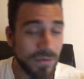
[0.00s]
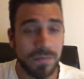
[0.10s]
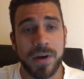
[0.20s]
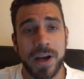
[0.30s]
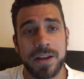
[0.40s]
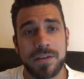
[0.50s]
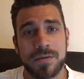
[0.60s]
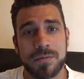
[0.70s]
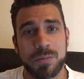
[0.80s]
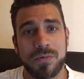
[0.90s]
this
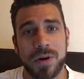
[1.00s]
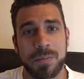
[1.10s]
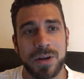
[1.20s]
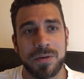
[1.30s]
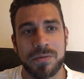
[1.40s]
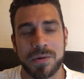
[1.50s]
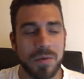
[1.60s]
fight, I mean,